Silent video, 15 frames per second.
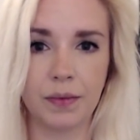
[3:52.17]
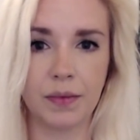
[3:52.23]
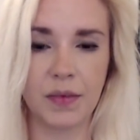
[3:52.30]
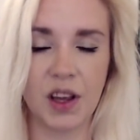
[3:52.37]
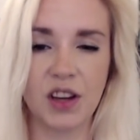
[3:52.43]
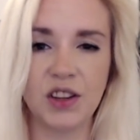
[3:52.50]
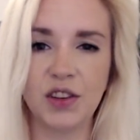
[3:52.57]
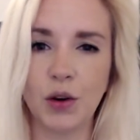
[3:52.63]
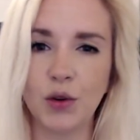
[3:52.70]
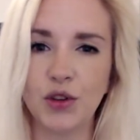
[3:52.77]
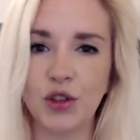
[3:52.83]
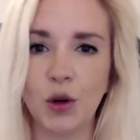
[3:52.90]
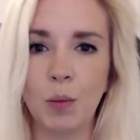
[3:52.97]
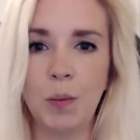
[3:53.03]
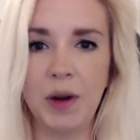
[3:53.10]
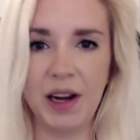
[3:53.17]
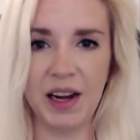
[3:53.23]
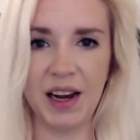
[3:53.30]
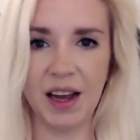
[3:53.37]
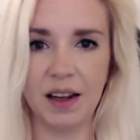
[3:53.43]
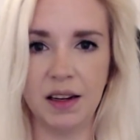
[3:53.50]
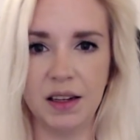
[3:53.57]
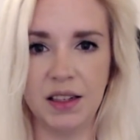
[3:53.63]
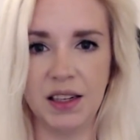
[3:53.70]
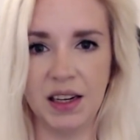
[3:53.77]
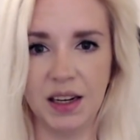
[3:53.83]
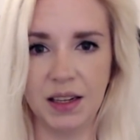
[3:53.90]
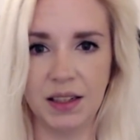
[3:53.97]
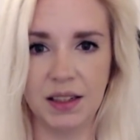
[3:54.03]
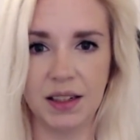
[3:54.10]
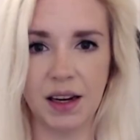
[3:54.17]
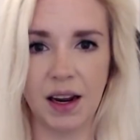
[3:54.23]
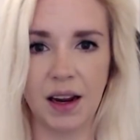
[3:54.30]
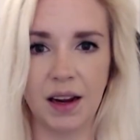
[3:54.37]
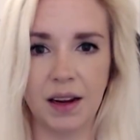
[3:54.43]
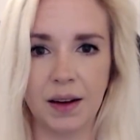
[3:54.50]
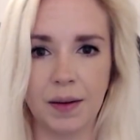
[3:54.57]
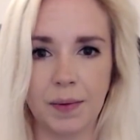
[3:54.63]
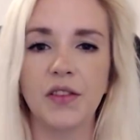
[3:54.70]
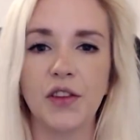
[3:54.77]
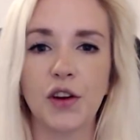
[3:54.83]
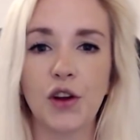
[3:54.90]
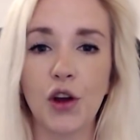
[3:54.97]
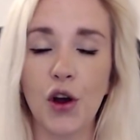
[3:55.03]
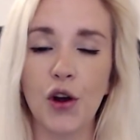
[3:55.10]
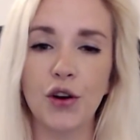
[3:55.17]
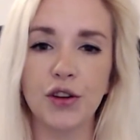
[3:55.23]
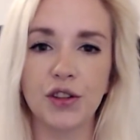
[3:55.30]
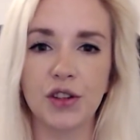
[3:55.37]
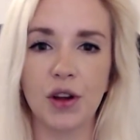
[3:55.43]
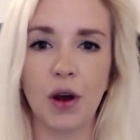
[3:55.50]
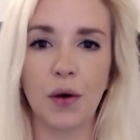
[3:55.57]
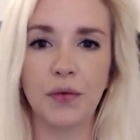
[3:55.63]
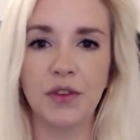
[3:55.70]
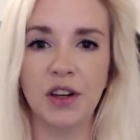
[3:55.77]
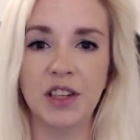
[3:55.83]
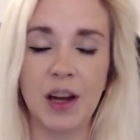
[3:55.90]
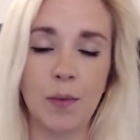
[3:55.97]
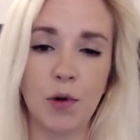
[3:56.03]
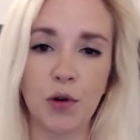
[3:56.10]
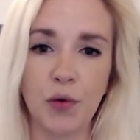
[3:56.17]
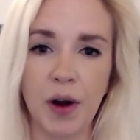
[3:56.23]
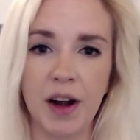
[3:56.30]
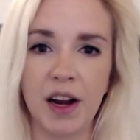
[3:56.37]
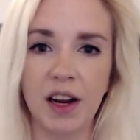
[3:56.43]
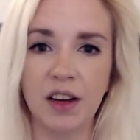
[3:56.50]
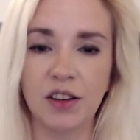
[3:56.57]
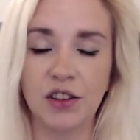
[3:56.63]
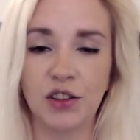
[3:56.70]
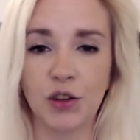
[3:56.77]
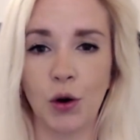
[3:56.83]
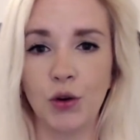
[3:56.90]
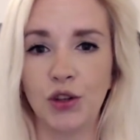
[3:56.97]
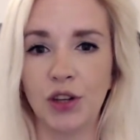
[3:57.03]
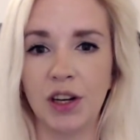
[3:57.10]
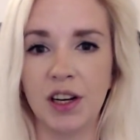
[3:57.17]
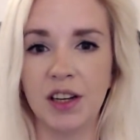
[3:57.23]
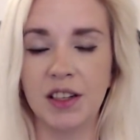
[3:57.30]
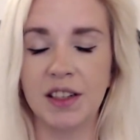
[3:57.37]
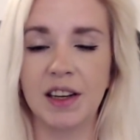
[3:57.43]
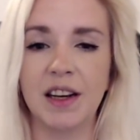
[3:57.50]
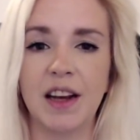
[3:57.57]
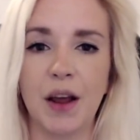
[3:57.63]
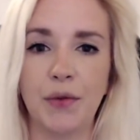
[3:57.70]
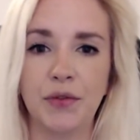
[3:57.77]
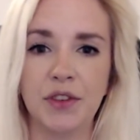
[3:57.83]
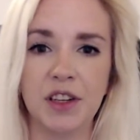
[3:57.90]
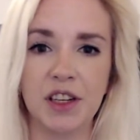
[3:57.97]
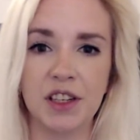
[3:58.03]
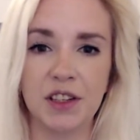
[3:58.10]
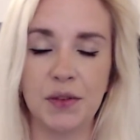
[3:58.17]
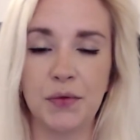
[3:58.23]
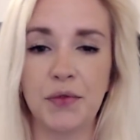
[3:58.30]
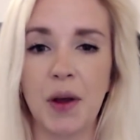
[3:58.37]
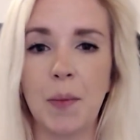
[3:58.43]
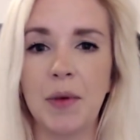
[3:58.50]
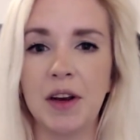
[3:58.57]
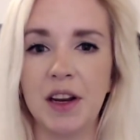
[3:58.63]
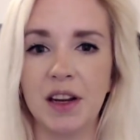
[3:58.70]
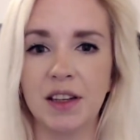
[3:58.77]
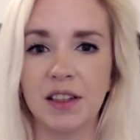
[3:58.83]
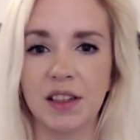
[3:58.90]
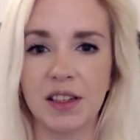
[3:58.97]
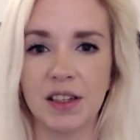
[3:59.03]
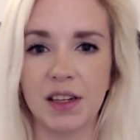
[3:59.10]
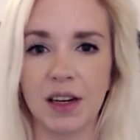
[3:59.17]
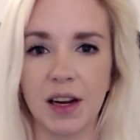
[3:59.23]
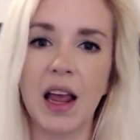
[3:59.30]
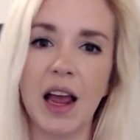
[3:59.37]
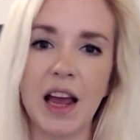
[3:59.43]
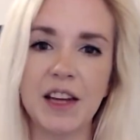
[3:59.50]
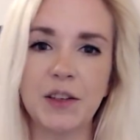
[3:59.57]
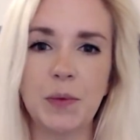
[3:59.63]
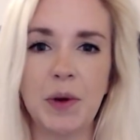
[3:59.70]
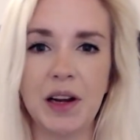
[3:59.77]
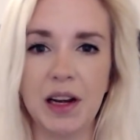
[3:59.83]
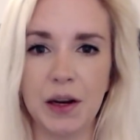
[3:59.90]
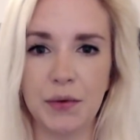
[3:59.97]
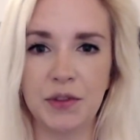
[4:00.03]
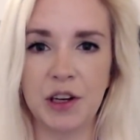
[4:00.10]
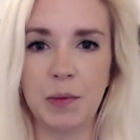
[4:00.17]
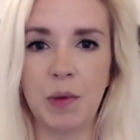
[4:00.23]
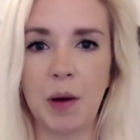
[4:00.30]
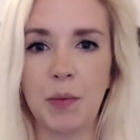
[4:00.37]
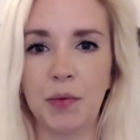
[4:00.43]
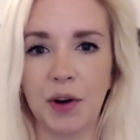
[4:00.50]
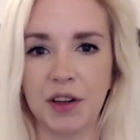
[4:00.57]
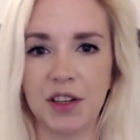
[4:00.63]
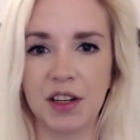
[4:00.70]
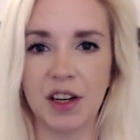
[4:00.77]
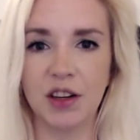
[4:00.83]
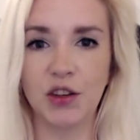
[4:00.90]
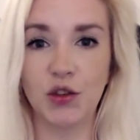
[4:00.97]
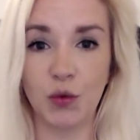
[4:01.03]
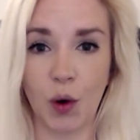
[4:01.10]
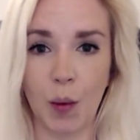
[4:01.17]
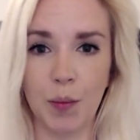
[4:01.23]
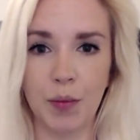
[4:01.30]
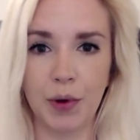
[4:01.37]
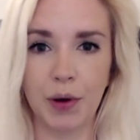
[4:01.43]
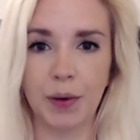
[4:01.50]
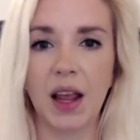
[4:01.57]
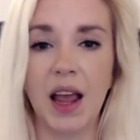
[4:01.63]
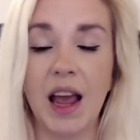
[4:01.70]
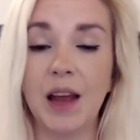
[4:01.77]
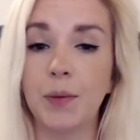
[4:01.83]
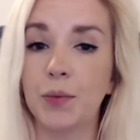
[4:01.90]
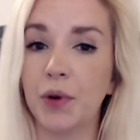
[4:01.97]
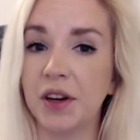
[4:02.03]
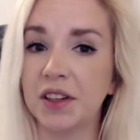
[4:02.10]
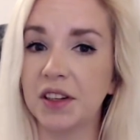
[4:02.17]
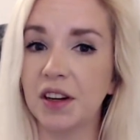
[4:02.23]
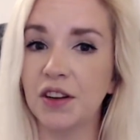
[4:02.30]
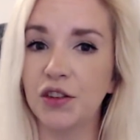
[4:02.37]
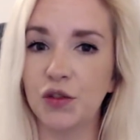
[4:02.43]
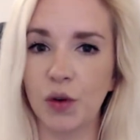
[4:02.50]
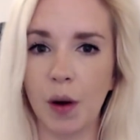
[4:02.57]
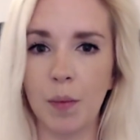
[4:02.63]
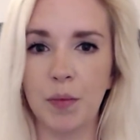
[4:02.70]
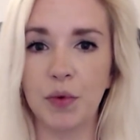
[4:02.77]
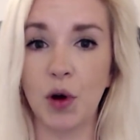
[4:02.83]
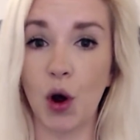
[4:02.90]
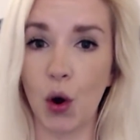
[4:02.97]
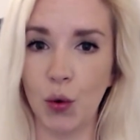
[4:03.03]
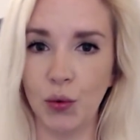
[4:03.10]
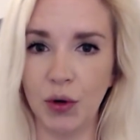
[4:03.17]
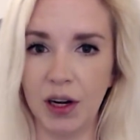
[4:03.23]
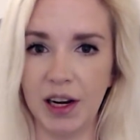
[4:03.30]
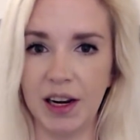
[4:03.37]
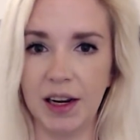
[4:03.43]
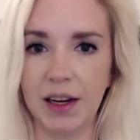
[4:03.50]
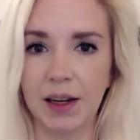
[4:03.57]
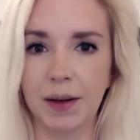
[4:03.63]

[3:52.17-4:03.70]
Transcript: A social media disease. The curse of the democratic, socialist, leftist, feminists has been lifted by President Trump, and President Trump only.